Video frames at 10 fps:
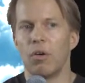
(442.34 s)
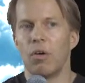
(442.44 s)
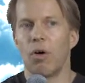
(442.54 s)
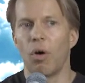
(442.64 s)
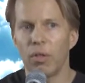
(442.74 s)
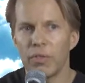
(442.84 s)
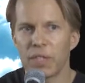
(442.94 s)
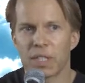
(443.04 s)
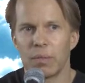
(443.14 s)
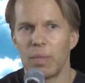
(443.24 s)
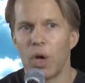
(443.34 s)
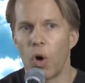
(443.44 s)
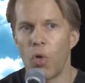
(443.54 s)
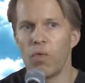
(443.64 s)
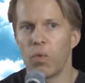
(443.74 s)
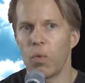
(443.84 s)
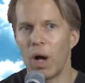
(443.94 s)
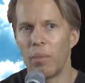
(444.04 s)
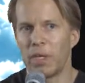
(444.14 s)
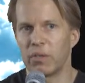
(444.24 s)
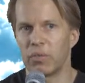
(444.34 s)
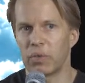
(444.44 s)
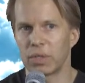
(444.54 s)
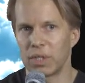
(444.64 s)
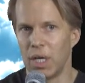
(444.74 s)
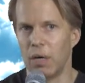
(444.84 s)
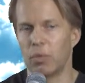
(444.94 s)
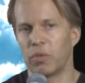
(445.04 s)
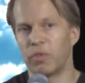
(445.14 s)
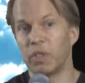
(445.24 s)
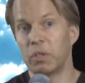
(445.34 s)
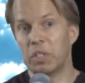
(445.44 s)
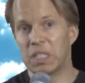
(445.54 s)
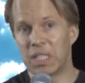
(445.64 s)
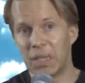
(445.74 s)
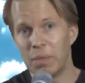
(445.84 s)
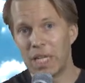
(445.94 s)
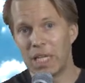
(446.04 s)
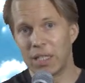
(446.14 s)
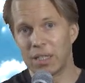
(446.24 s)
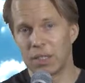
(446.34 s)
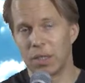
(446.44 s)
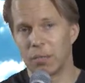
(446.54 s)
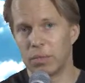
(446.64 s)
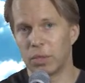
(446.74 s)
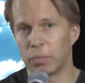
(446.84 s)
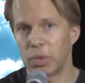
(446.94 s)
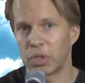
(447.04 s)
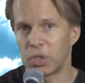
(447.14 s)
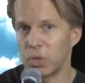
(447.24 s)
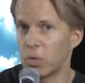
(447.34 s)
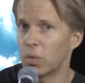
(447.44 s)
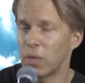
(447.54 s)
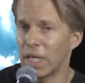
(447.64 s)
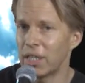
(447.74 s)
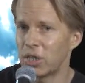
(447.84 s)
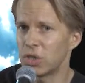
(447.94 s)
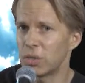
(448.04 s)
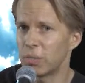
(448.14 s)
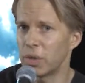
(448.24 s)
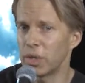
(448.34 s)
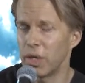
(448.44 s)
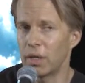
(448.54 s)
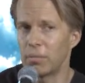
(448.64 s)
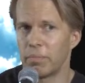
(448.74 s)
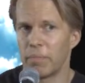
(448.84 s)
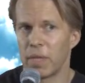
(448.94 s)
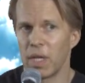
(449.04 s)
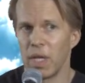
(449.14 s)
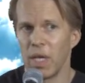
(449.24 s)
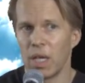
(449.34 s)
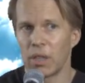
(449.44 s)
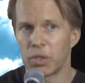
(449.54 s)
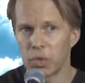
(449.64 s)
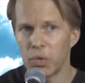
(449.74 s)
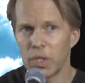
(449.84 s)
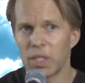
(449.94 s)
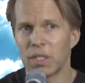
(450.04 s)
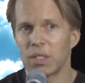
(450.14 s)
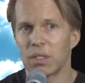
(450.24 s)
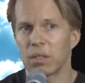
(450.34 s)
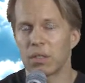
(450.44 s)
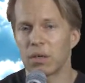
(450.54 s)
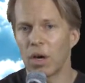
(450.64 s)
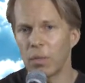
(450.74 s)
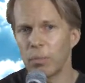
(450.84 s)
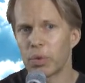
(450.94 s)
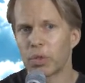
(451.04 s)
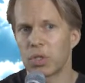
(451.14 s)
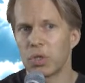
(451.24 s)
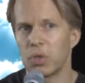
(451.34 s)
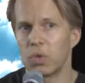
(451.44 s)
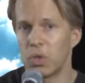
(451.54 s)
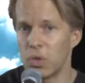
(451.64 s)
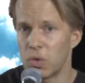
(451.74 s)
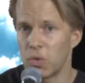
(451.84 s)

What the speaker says: all of this can be overwhelming for some or feel intimidating to some to pursue a relationship with God. The truth is, God pursues you.